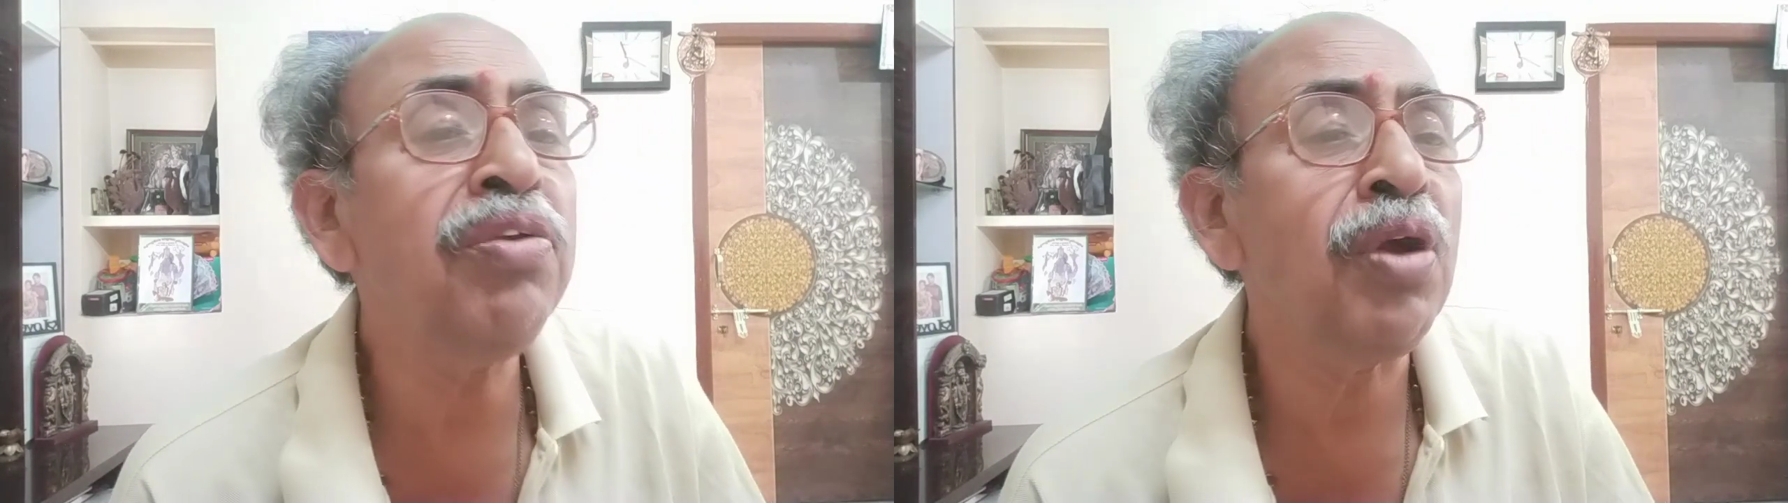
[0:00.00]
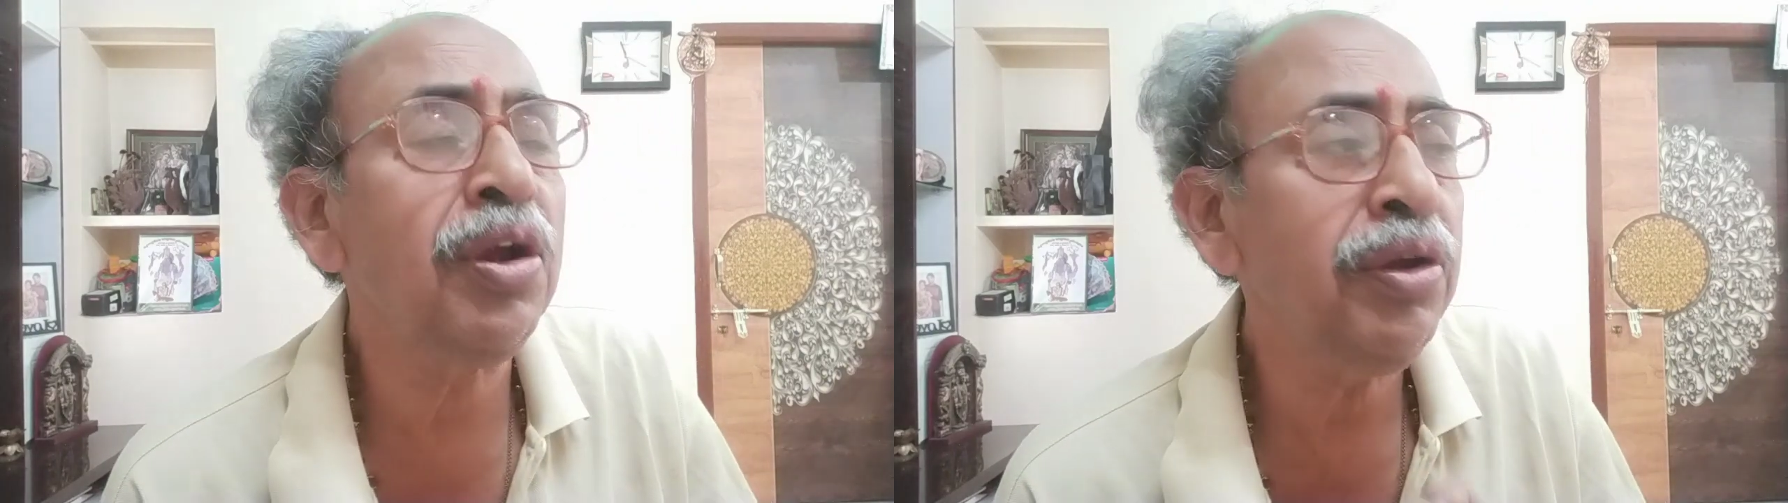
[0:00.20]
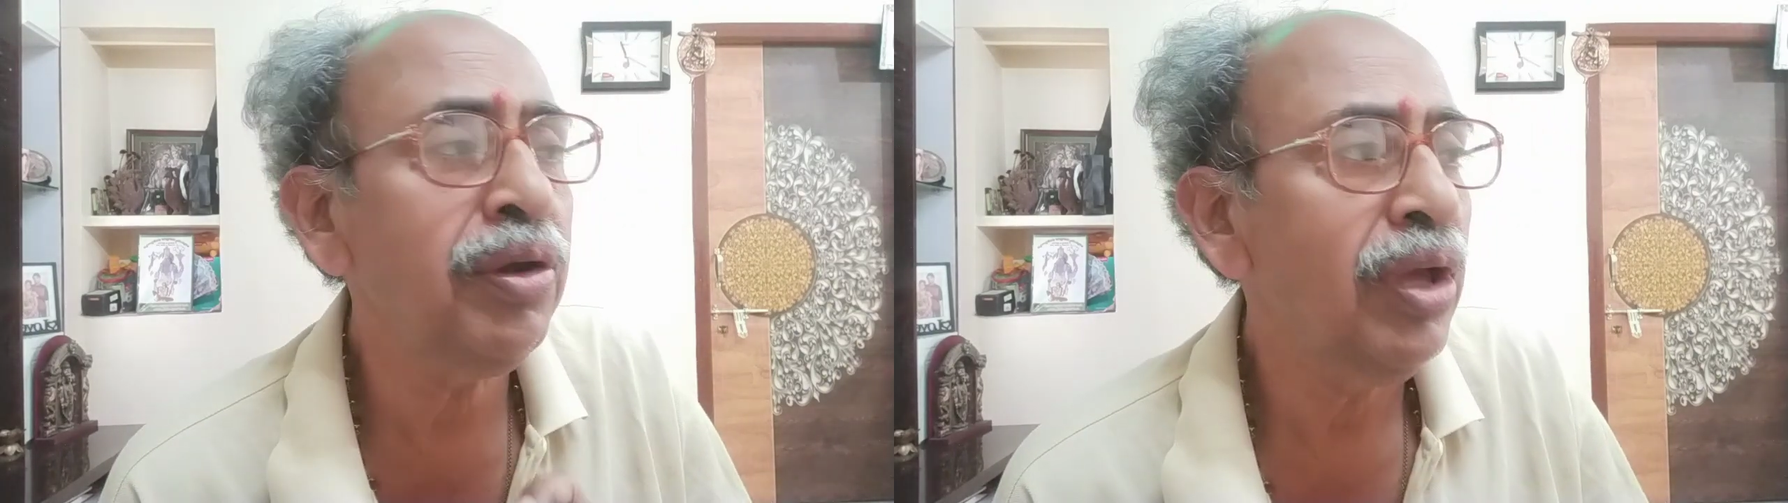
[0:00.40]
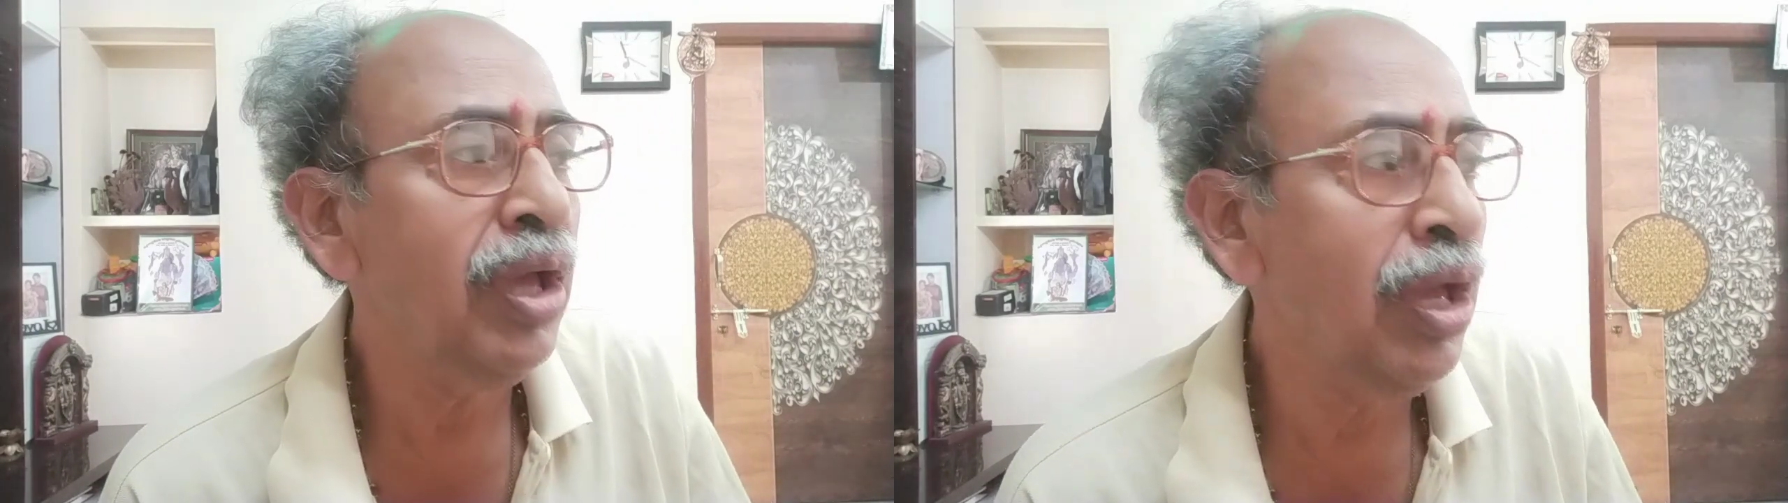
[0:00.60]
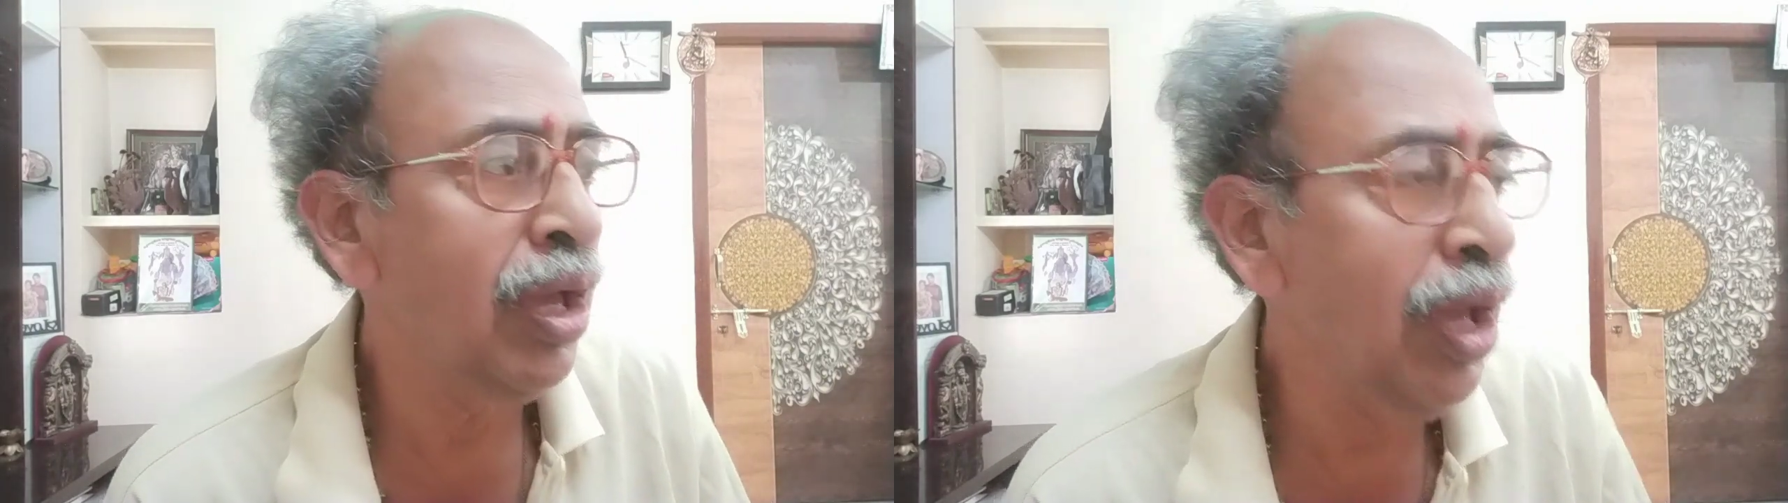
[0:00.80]
not
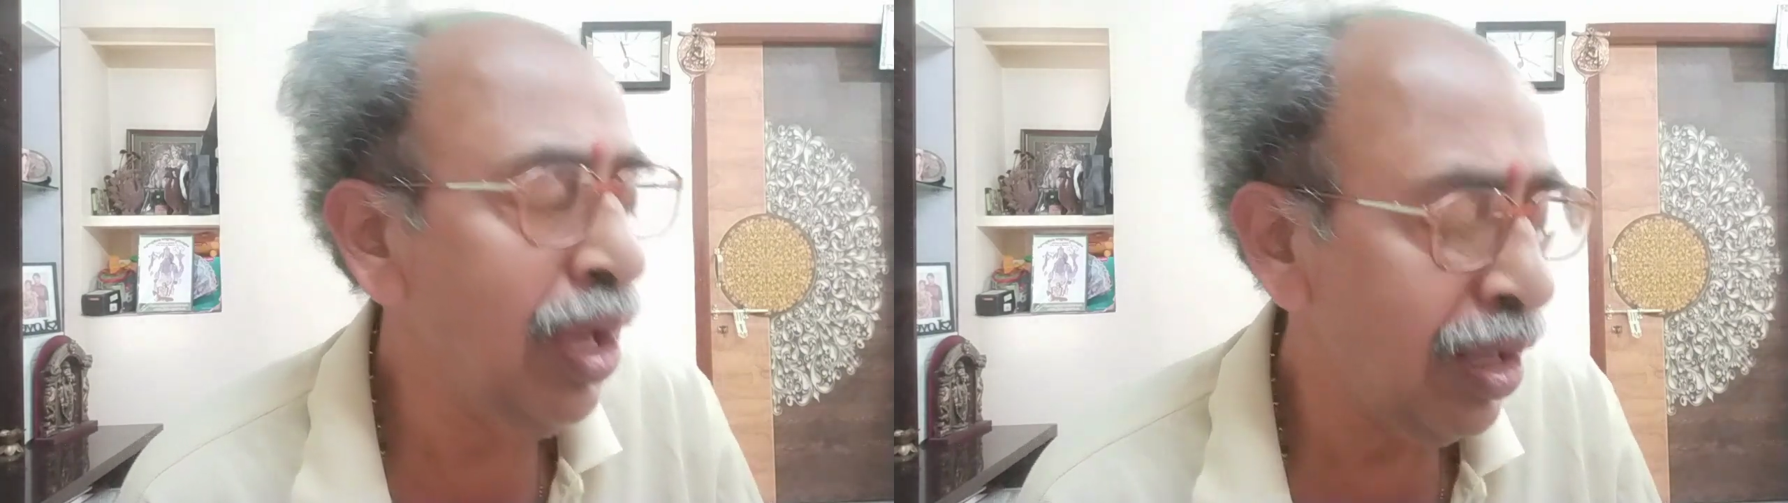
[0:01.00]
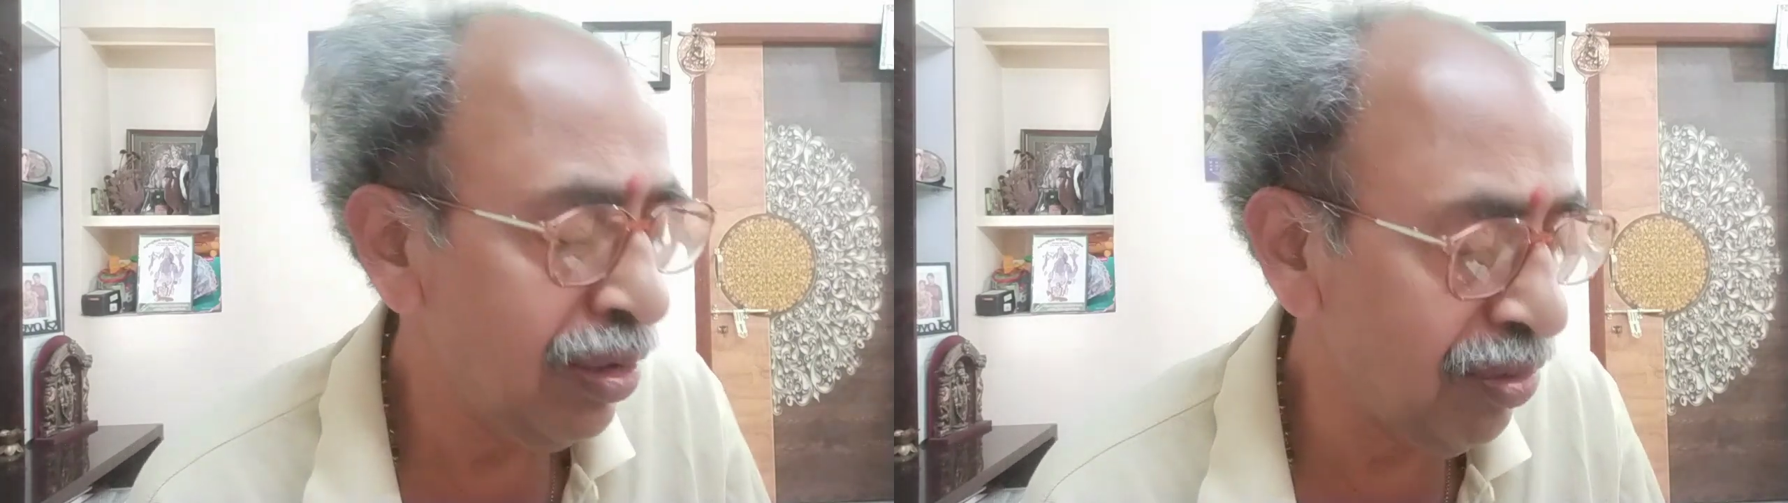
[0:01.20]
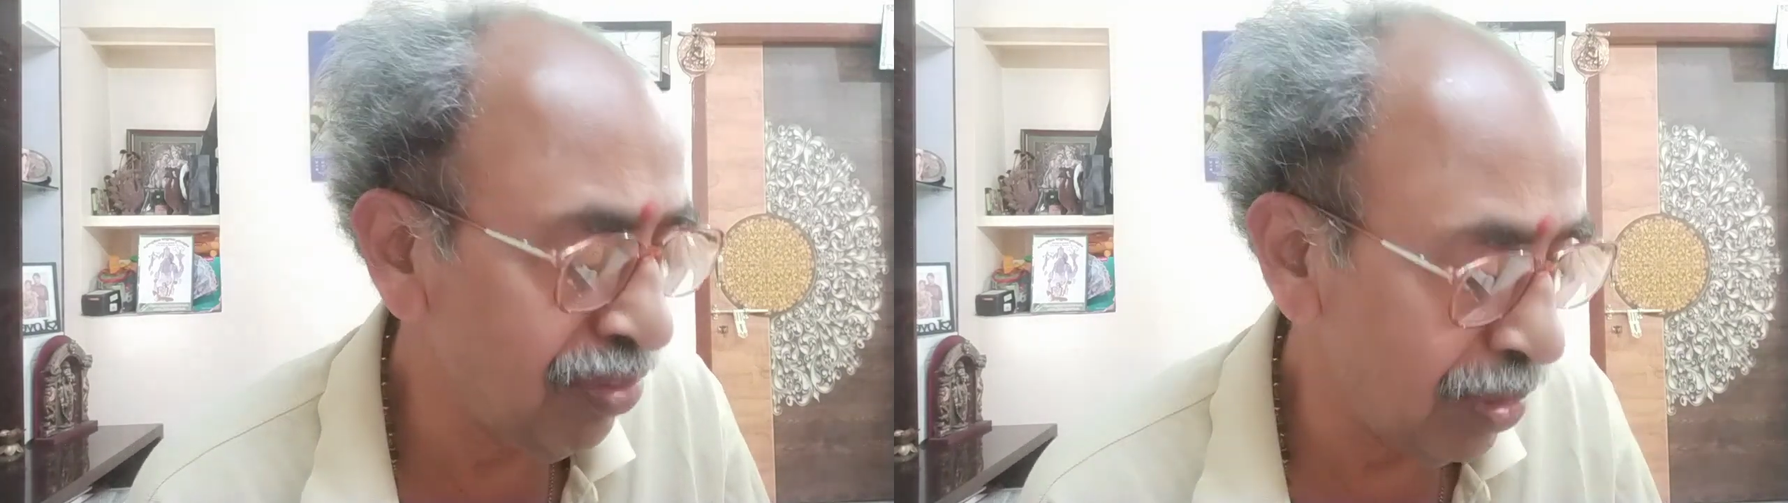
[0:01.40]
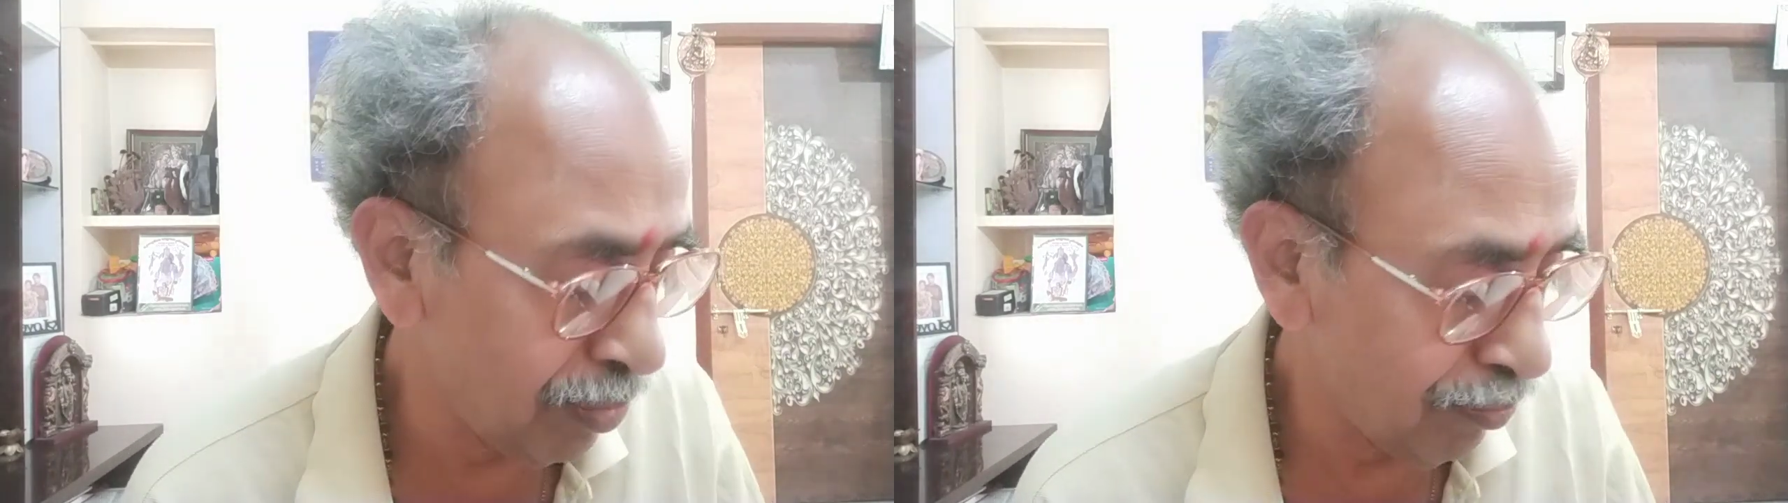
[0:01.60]
this thing.